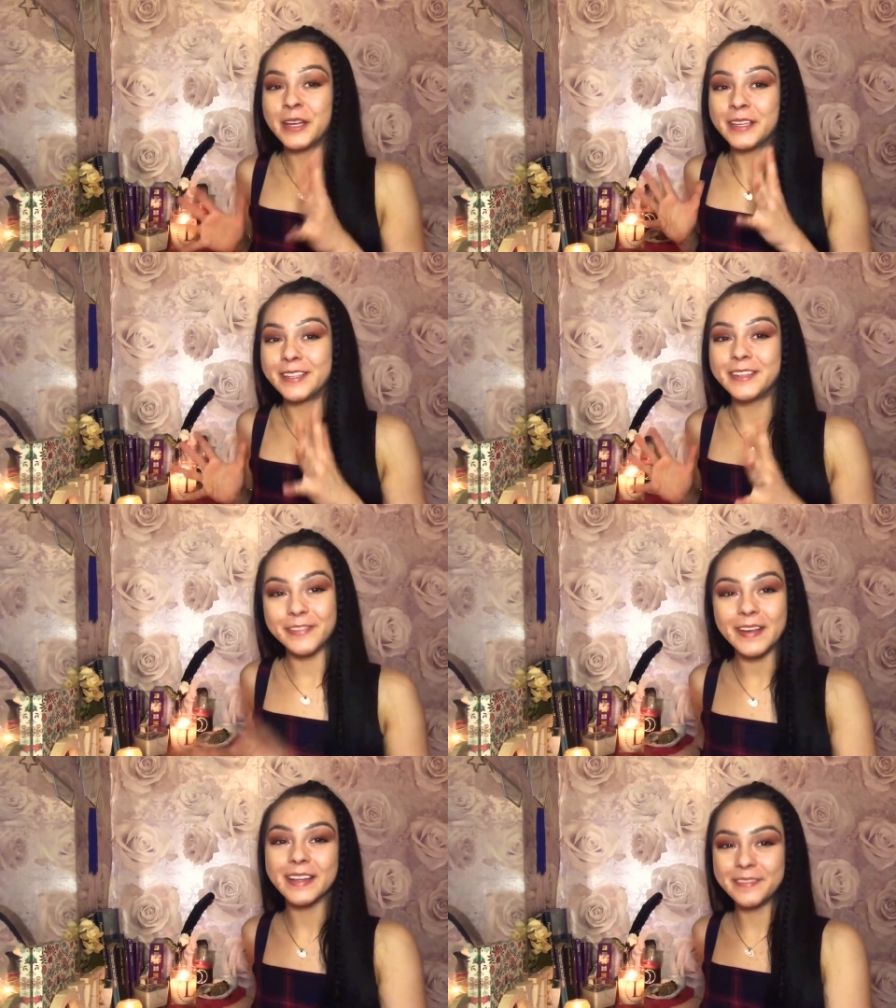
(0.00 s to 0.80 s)
you're
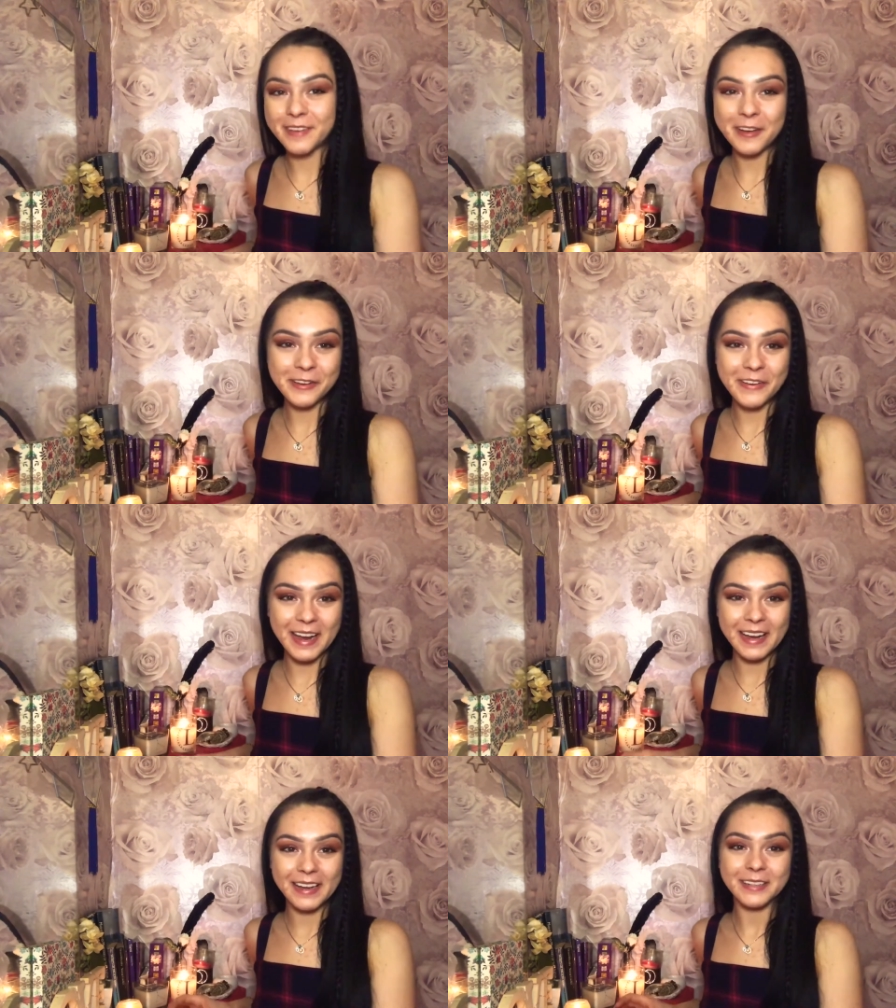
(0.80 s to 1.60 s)
feeling very
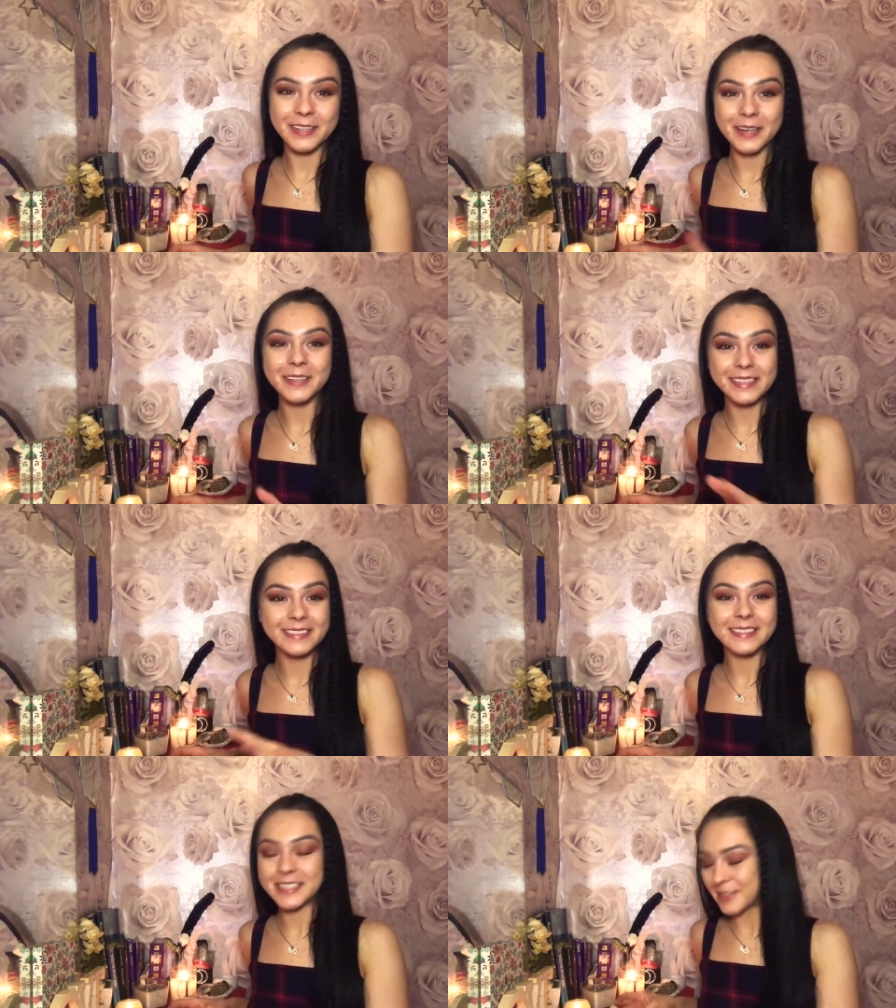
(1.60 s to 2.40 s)
great in this
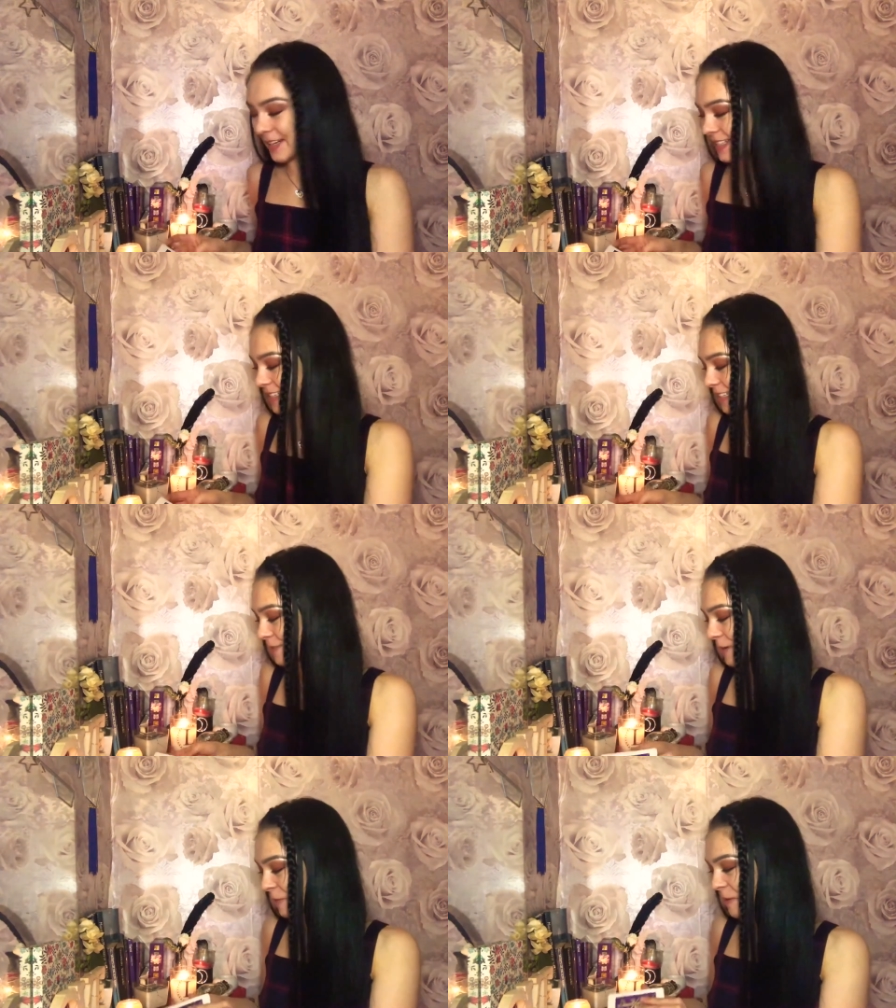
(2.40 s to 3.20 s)
situation at the
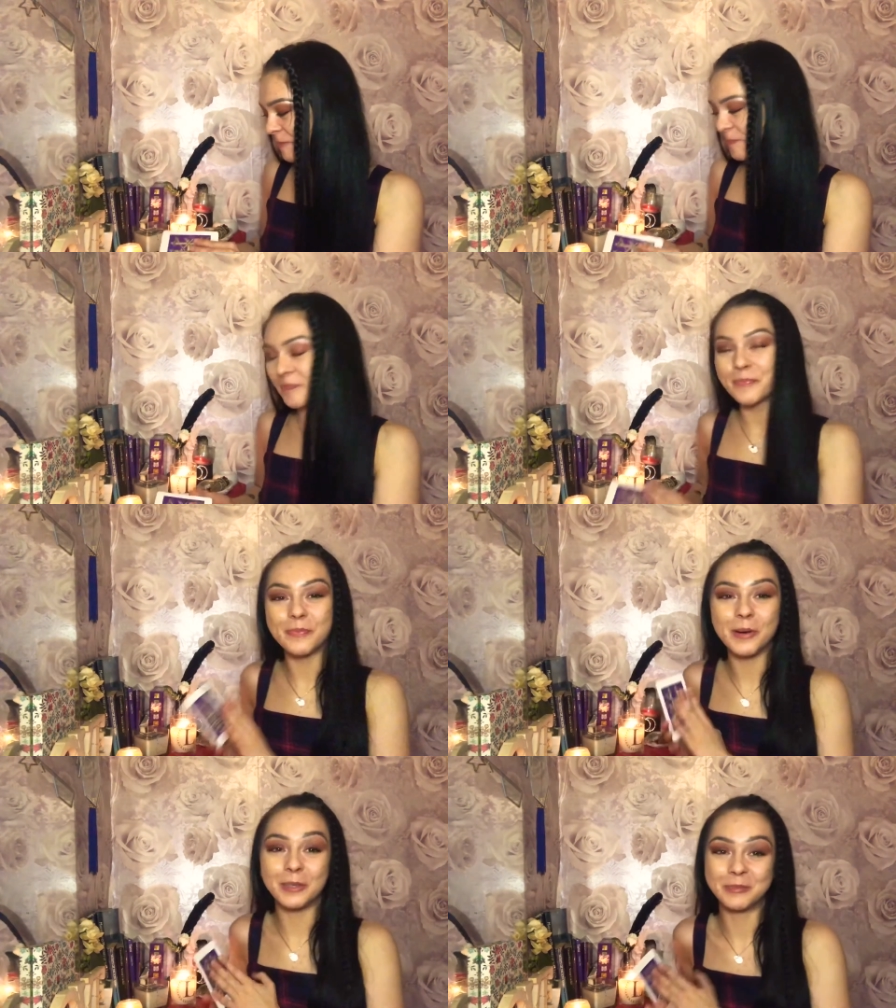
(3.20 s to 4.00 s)
moment.
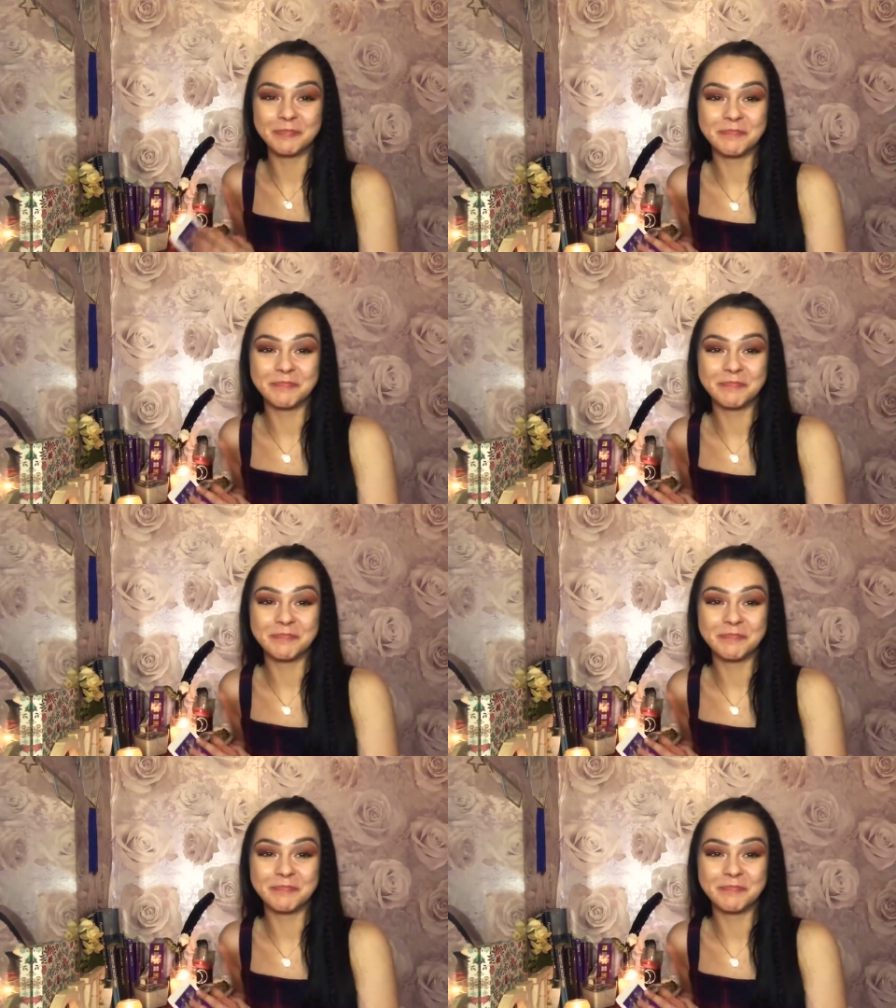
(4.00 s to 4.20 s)
But